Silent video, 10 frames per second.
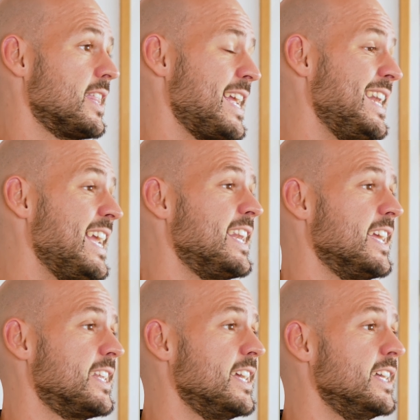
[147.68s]
that they
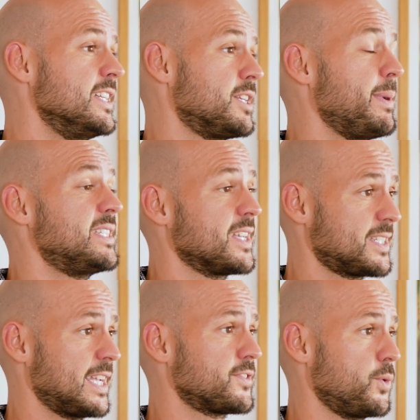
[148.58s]
needed to be
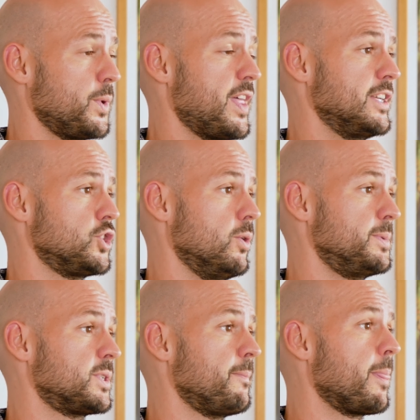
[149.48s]
successful with their jobs.